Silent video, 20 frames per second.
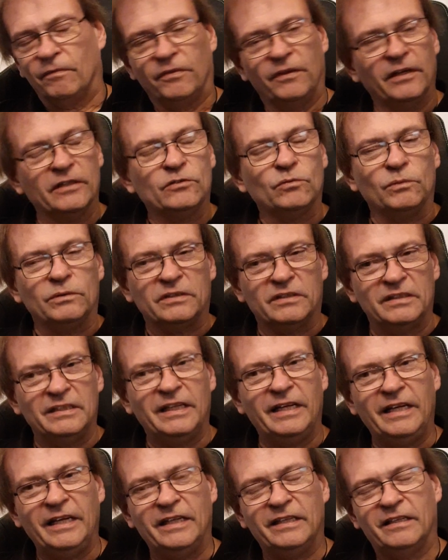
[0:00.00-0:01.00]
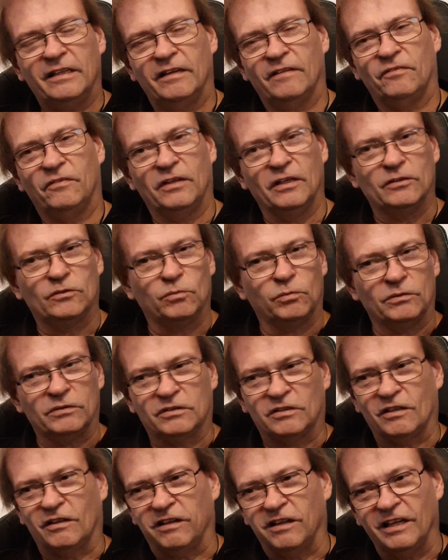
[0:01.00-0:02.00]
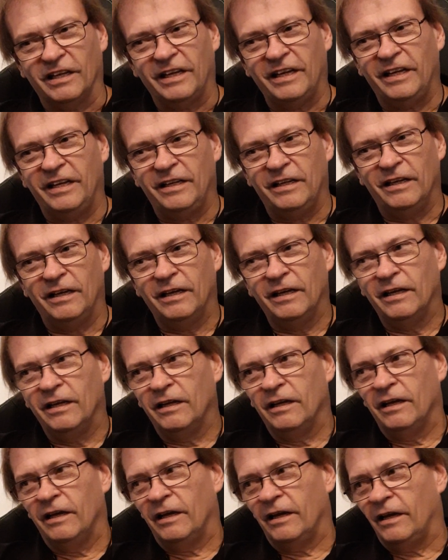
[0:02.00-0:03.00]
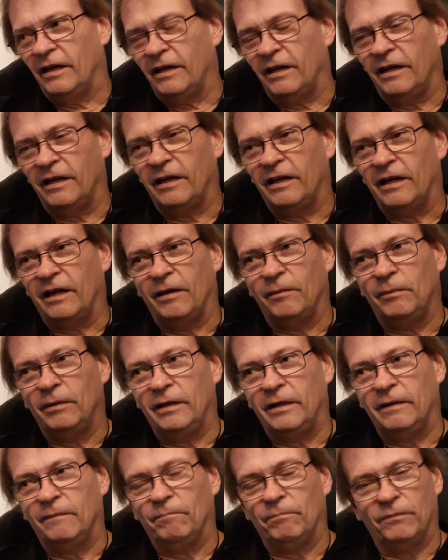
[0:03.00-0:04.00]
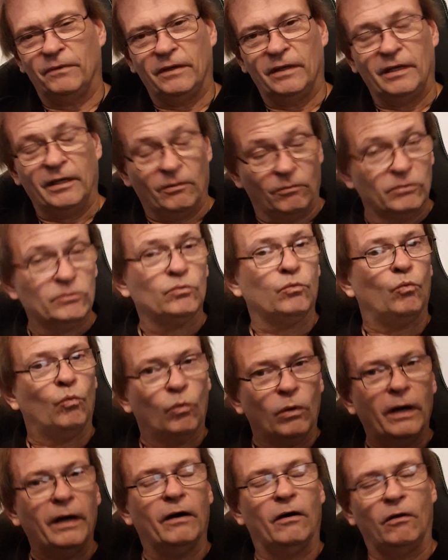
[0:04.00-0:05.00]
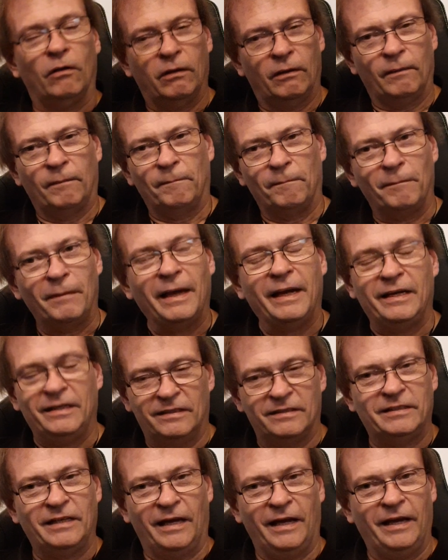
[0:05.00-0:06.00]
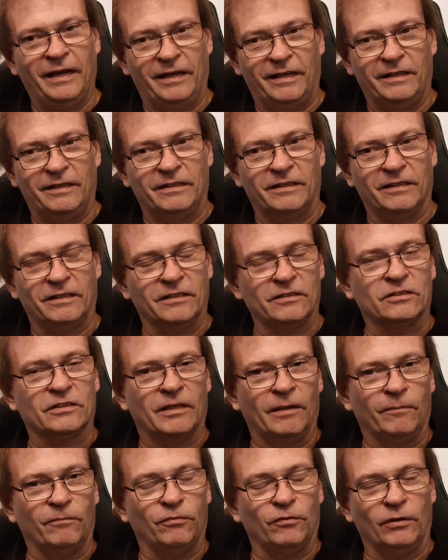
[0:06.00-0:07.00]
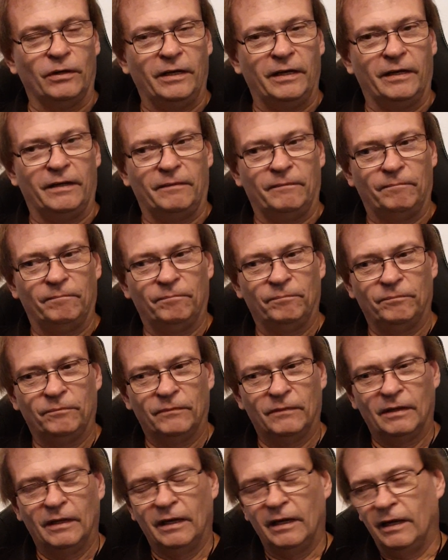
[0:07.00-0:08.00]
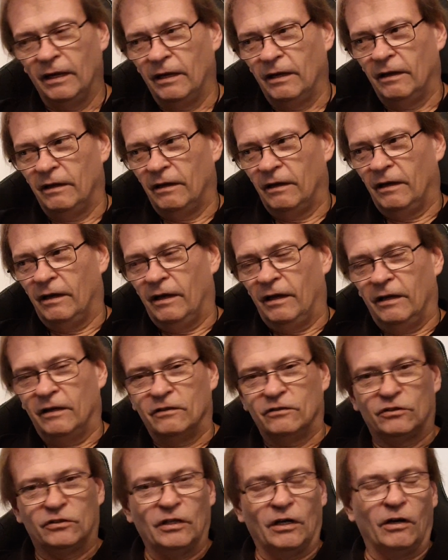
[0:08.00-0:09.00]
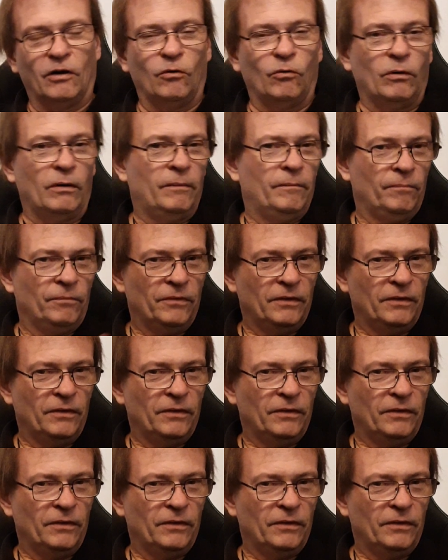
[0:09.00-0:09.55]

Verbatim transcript: This was neat. This was clean. And I mean, it was well maintained at this Comfort Inn. So